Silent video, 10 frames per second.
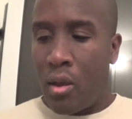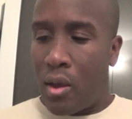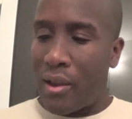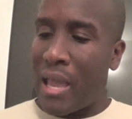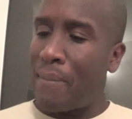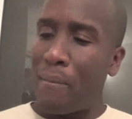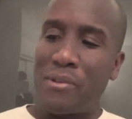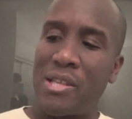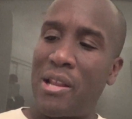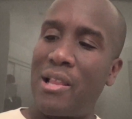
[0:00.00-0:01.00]
A game I've been
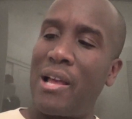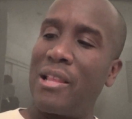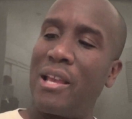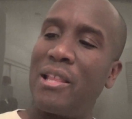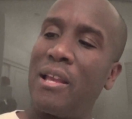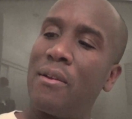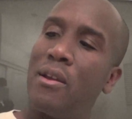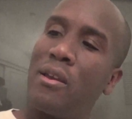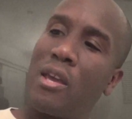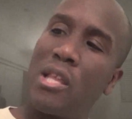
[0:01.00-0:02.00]
seeing a lot lately,
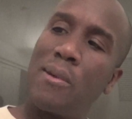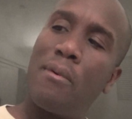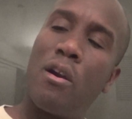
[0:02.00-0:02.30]
Kingdom